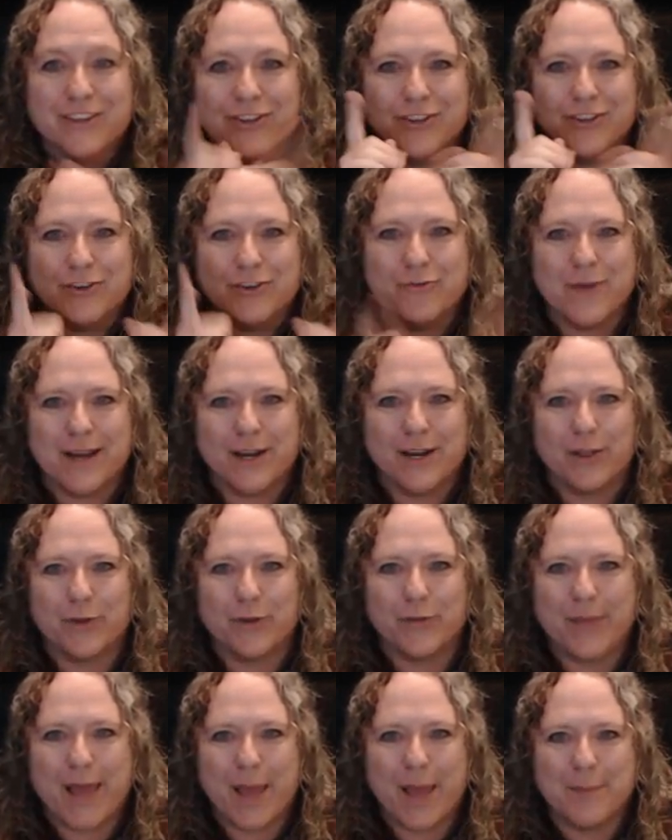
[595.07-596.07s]
You're ready to
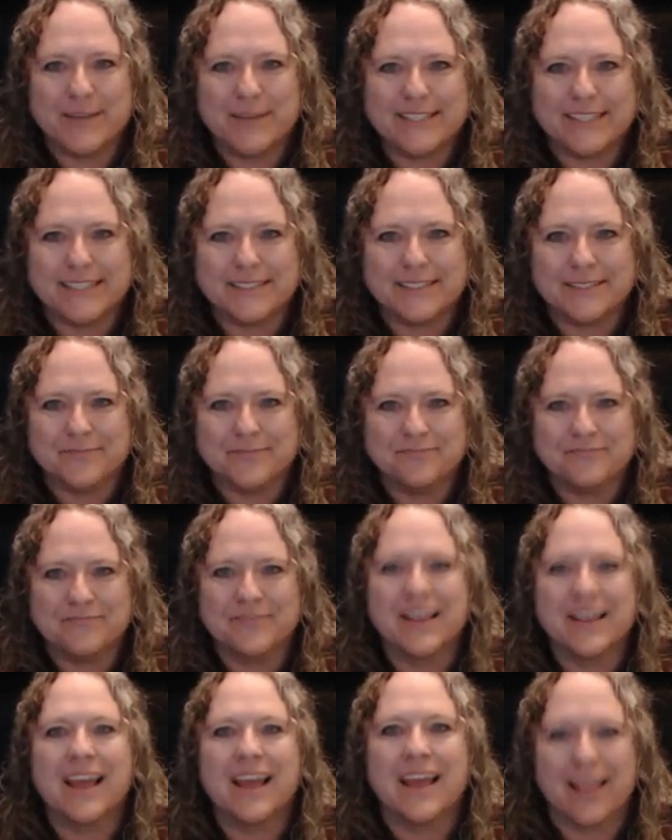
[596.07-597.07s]
learn the ABCs.
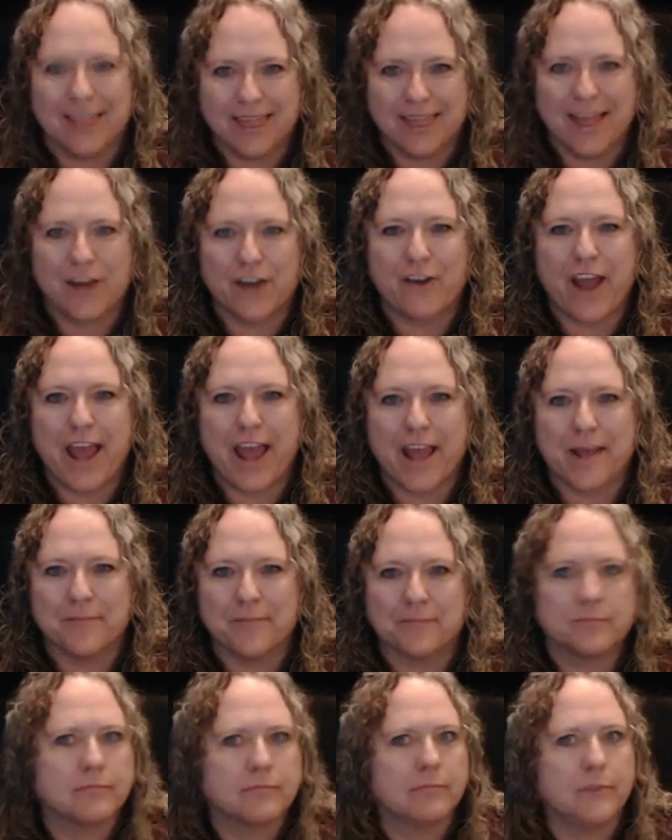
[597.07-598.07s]
Letter A.
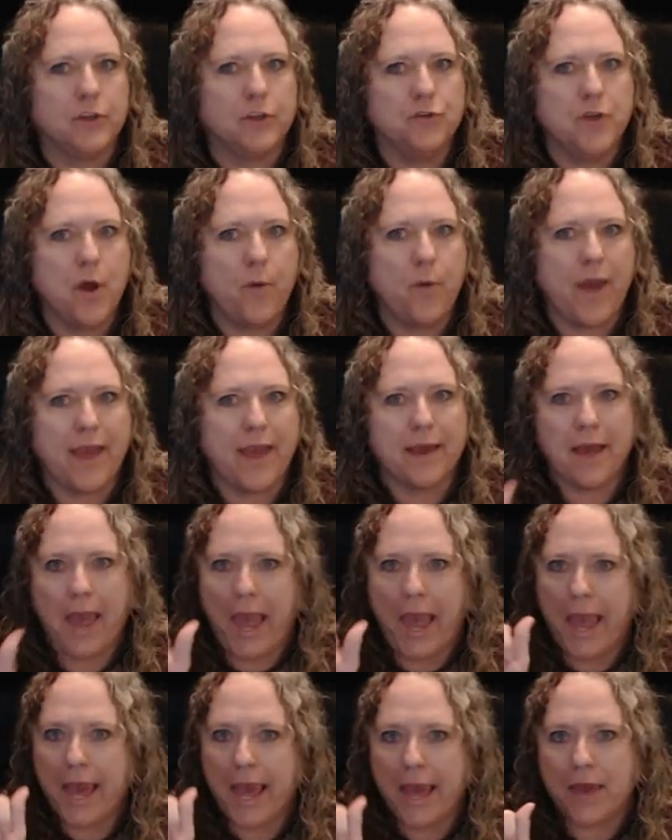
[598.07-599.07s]
You know A.
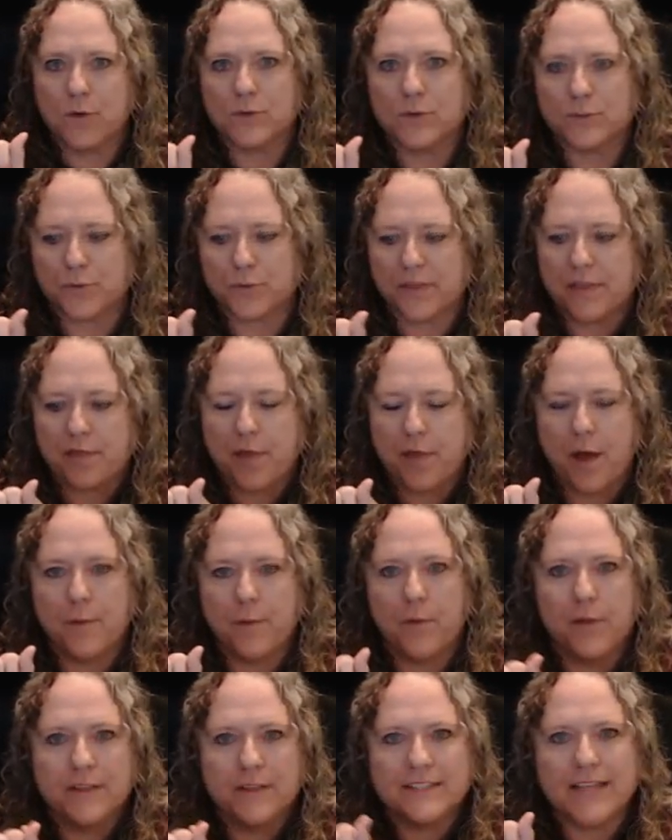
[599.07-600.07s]
A was with the thumb
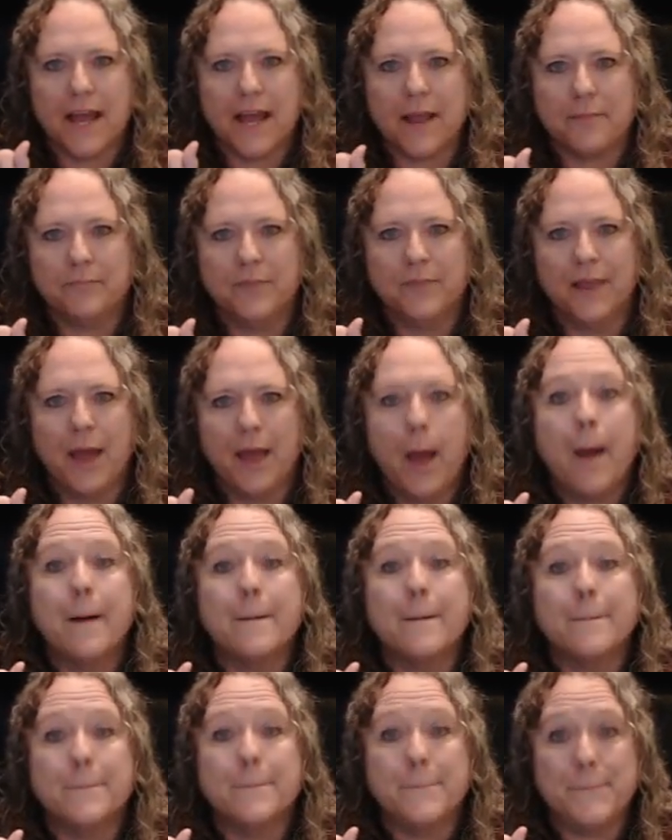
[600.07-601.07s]
on the side.
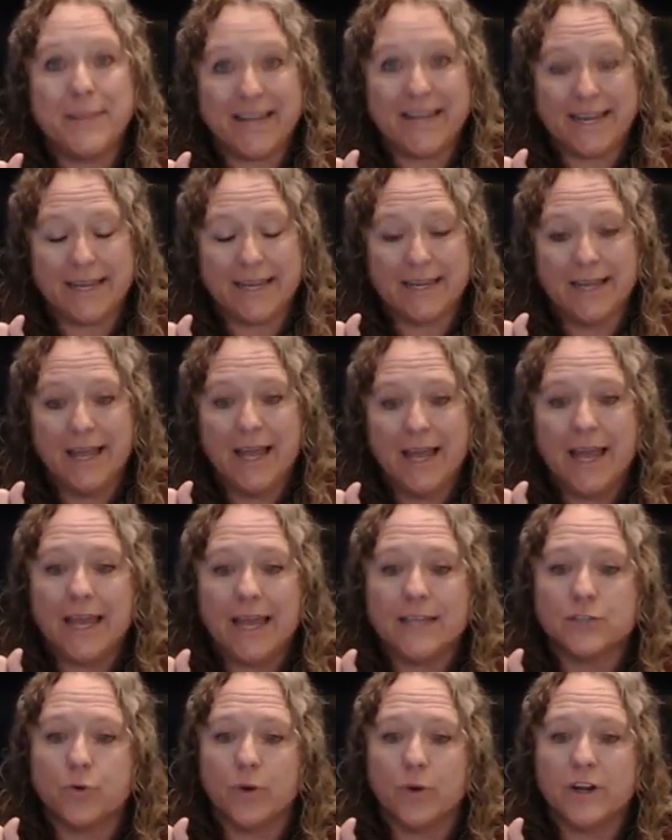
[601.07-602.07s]
B
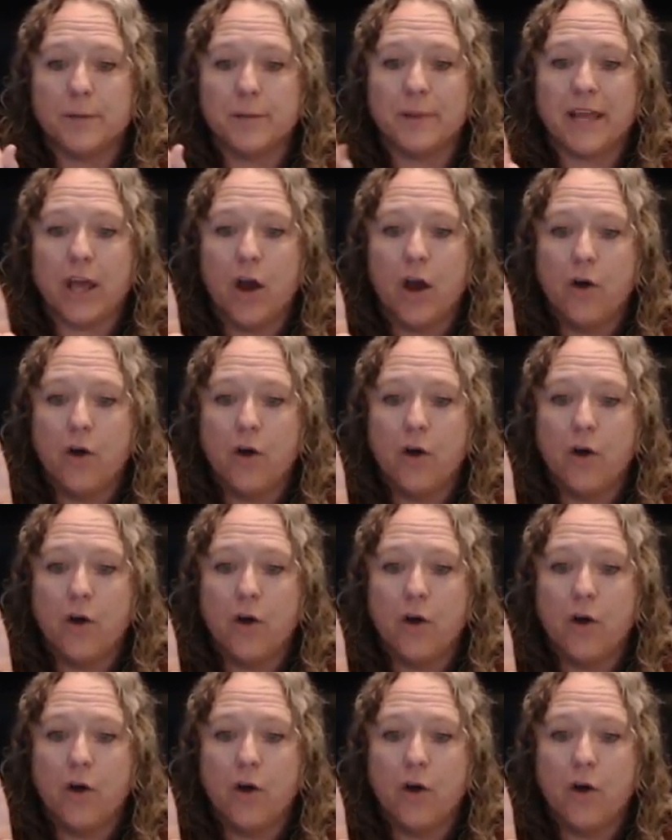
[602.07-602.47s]
is going to be